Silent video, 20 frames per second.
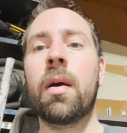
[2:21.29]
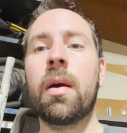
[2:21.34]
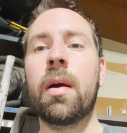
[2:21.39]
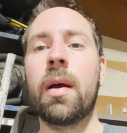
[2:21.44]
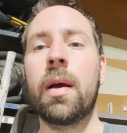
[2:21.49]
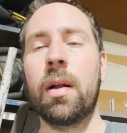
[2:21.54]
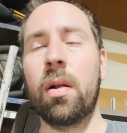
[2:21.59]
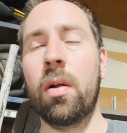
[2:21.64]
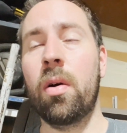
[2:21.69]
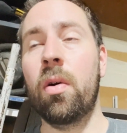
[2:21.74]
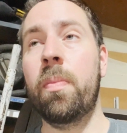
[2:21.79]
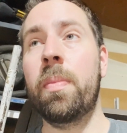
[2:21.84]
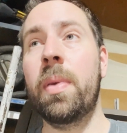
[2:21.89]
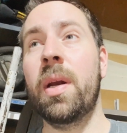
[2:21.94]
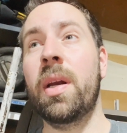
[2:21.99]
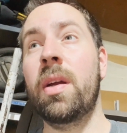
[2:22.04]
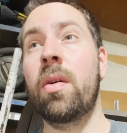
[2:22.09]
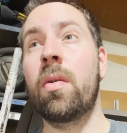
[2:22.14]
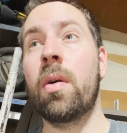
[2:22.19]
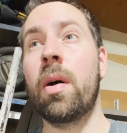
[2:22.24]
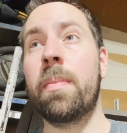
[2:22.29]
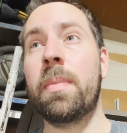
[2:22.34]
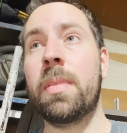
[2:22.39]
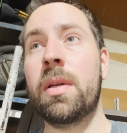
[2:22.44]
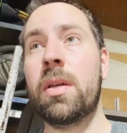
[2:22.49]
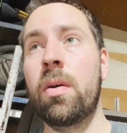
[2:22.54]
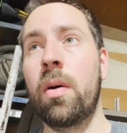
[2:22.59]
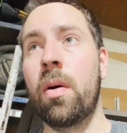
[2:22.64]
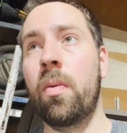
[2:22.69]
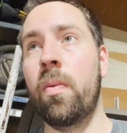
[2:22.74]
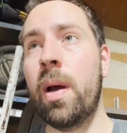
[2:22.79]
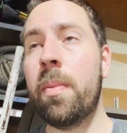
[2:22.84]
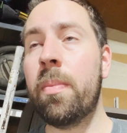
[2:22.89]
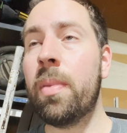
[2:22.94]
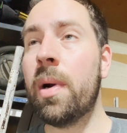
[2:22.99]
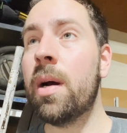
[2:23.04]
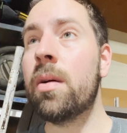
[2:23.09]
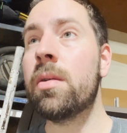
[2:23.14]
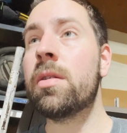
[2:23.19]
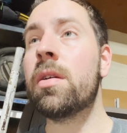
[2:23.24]
It'll open you up to a web
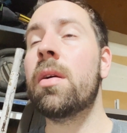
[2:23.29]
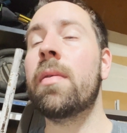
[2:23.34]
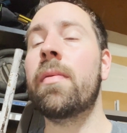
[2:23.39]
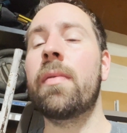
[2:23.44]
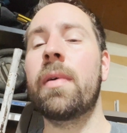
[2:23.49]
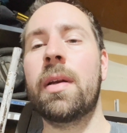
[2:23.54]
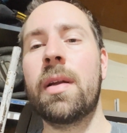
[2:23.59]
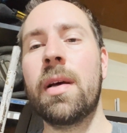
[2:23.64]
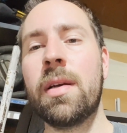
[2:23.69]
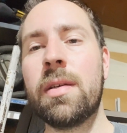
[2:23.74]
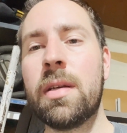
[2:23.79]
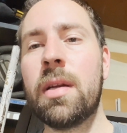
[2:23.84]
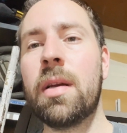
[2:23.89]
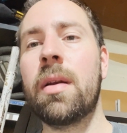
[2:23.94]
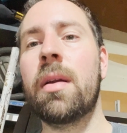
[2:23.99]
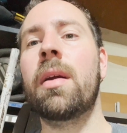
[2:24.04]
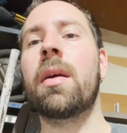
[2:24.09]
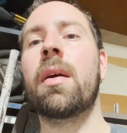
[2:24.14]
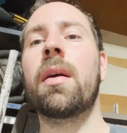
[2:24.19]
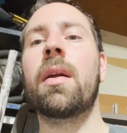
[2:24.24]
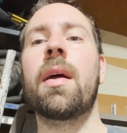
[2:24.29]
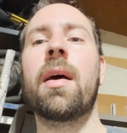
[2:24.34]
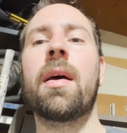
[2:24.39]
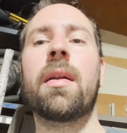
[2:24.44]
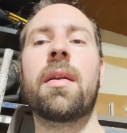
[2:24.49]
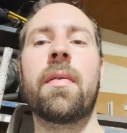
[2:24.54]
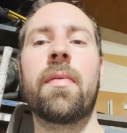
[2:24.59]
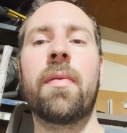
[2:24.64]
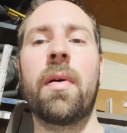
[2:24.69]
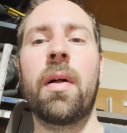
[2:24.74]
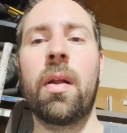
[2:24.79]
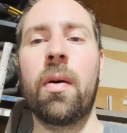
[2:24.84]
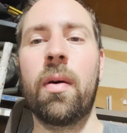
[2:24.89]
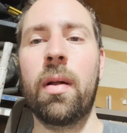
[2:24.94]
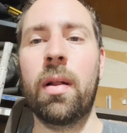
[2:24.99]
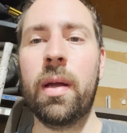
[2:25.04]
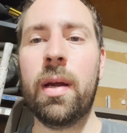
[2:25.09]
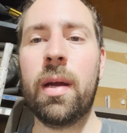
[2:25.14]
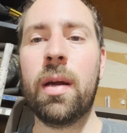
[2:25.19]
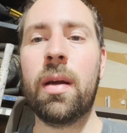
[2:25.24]
browser. If it doesn't, you're gonna have to follow a
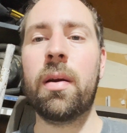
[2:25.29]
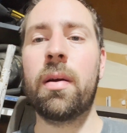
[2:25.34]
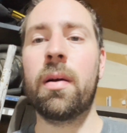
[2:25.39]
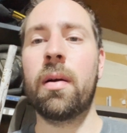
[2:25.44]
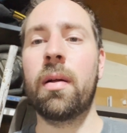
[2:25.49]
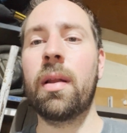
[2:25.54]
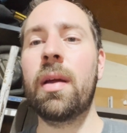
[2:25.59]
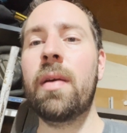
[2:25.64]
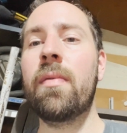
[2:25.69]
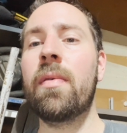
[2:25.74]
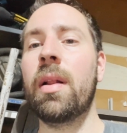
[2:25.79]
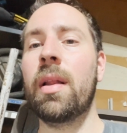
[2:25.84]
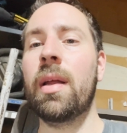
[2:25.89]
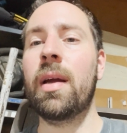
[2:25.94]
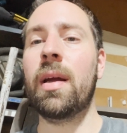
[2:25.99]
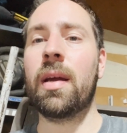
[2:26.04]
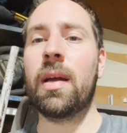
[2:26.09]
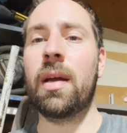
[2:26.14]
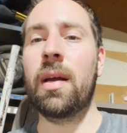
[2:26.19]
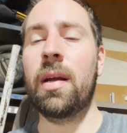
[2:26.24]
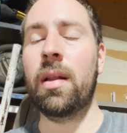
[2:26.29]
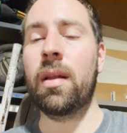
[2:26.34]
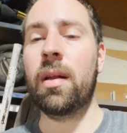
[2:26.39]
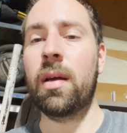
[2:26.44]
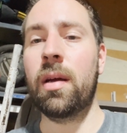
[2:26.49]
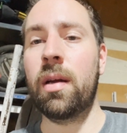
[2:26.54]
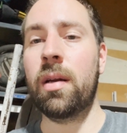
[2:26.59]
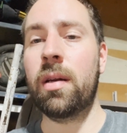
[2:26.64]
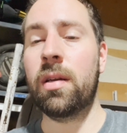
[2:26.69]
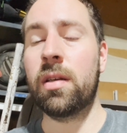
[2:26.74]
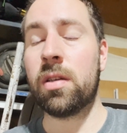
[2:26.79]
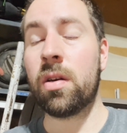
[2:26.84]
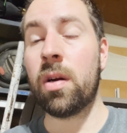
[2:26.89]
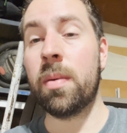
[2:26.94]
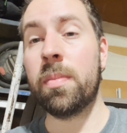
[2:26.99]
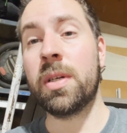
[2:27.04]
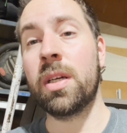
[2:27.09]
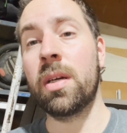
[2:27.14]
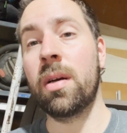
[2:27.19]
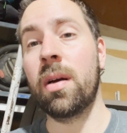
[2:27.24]
link. I'll leave a link in the
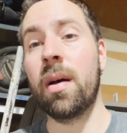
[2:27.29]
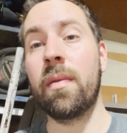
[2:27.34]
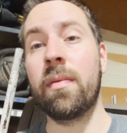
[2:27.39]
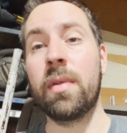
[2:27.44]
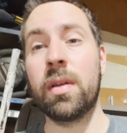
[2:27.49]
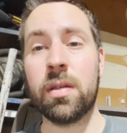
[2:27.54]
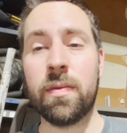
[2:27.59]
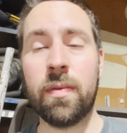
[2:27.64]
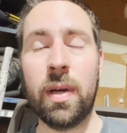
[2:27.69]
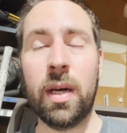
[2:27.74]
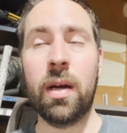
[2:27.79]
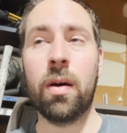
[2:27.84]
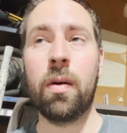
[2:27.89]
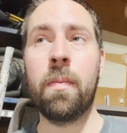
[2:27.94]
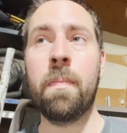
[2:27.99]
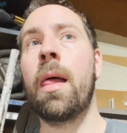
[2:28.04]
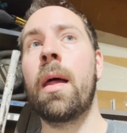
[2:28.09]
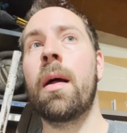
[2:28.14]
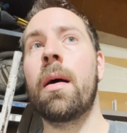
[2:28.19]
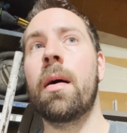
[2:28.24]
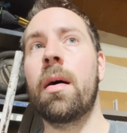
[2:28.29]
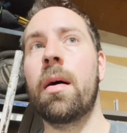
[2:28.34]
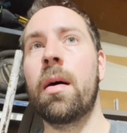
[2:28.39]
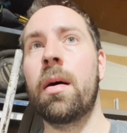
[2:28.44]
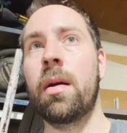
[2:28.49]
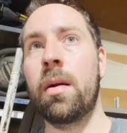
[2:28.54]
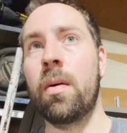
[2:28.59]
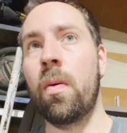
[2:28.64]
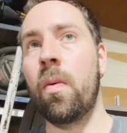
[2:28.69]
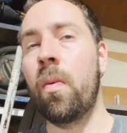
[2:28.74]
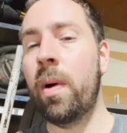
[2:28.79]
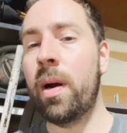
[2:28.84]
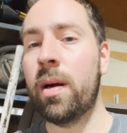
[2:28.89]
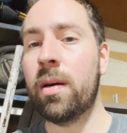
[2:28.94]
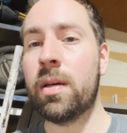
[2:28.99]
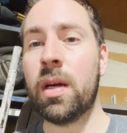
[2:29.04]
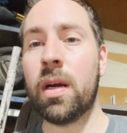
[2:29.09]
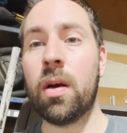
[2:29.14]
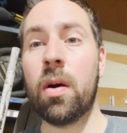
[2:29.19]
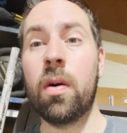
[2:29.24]
description of this video on where
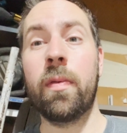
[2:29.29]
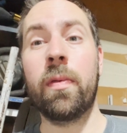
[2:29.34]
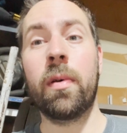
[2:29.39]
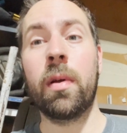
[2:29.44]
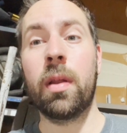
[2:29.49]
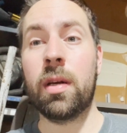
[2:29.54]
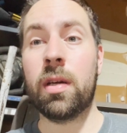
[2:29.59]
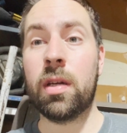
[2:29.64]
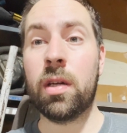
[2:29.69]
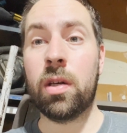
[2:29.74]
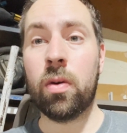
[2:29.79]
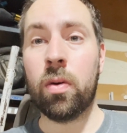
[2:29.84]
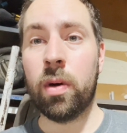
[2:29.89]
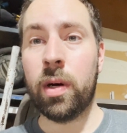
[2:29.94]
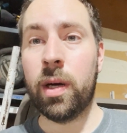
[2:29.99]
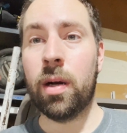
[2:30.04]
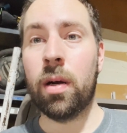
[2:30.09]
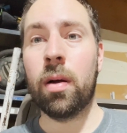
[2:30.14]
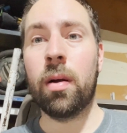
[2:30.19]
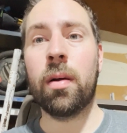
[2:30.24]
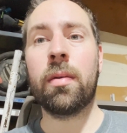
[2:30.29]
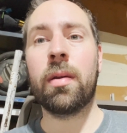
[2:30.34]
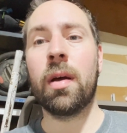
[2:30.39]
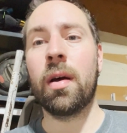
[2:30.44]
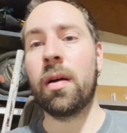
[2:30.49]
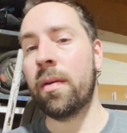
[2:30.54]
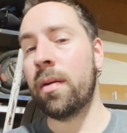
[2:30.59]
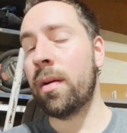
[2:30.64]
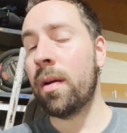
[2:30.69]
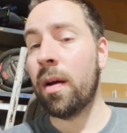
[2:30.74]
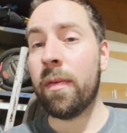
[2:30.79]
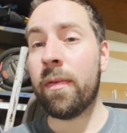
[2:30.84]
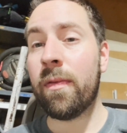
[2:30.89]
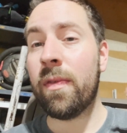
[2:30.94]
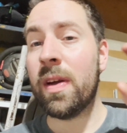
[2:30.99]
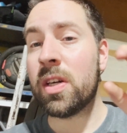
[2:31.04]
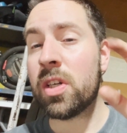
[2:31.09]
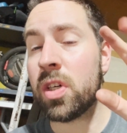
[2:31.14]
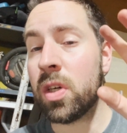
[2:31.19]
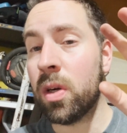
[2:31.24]
to go for the tutorial, the
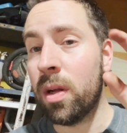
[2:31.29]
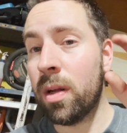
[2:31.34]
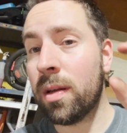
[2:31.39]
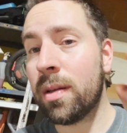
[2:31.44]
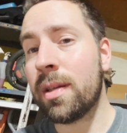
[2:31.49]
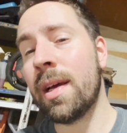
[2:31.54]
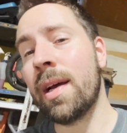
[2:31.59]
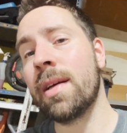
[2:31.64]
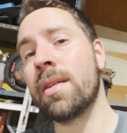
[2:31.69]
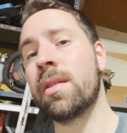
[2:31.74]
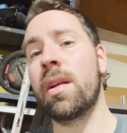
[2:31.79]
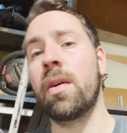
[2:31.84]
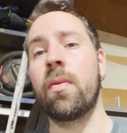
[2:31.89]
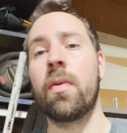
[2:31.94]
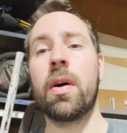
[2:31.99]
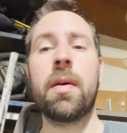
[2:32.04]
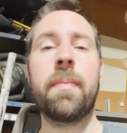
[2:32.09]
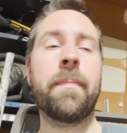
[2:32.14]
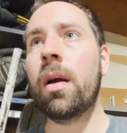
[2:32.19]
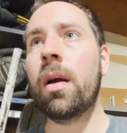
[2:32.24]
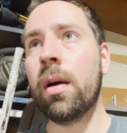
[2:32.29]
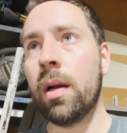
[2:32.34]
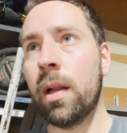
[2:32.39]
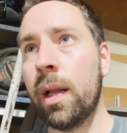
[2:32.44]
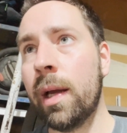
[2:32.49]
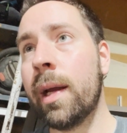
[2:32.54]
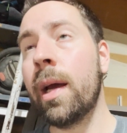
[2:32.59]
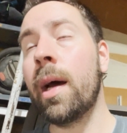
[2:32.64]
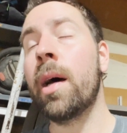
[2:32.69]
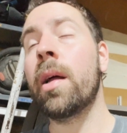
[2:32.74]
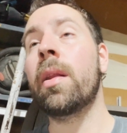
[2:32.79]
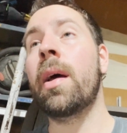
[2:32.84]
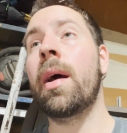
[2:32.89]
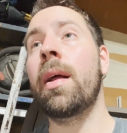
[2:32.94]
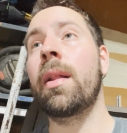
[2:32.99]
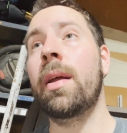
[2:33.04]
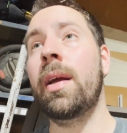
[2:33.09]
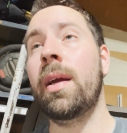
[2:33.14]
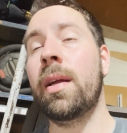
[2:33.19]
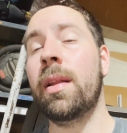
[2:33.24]
official Tesla one. Click on that
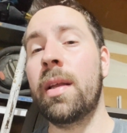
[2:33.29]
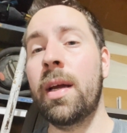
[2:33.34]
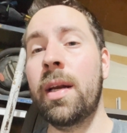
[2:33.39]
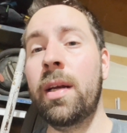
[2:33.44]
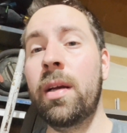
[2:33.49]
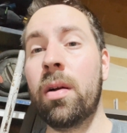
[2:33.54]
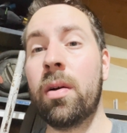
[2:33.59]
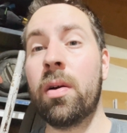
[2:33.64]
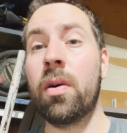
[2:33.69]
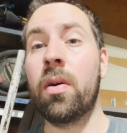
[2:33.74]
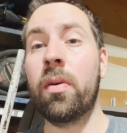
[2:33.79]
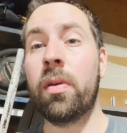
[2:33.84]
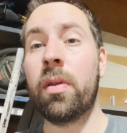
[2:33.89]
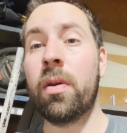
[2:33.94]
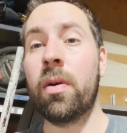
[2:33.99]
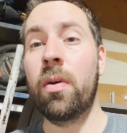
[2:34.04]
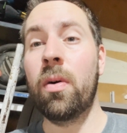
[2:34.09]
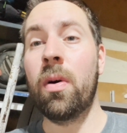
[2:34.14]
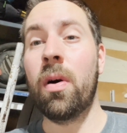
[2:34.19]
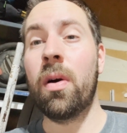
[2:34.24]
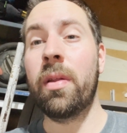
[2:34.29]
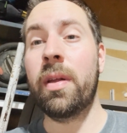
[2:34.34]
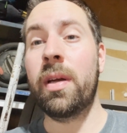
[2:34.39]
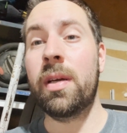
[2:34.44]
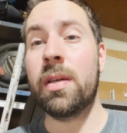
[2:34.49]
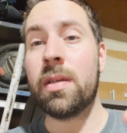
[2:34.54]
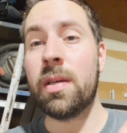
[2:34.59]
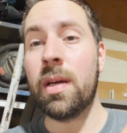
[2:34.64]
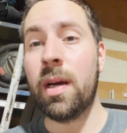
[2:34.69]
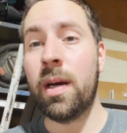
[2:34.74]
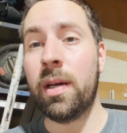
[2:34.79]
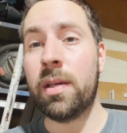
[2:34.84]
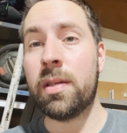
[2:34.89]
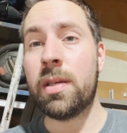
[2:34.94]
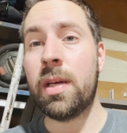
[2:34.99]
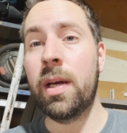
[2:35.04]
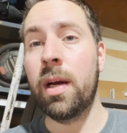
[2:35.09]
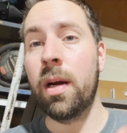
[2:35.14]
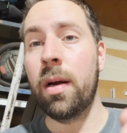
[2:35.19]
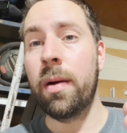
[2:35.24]
link, then you'll go through all these settings
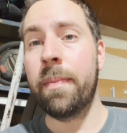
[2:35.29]
here.